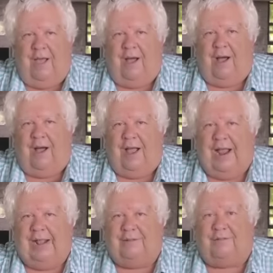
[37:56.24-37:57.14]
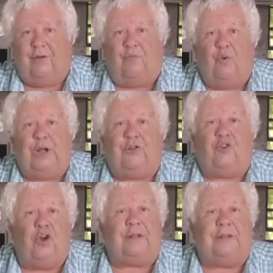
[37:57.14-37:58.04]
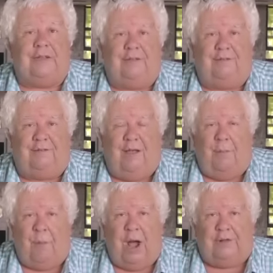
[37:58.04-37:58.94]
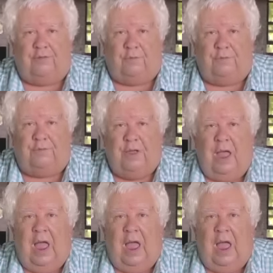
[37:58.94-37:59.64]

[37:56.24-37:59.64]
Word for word: And so if we took these modules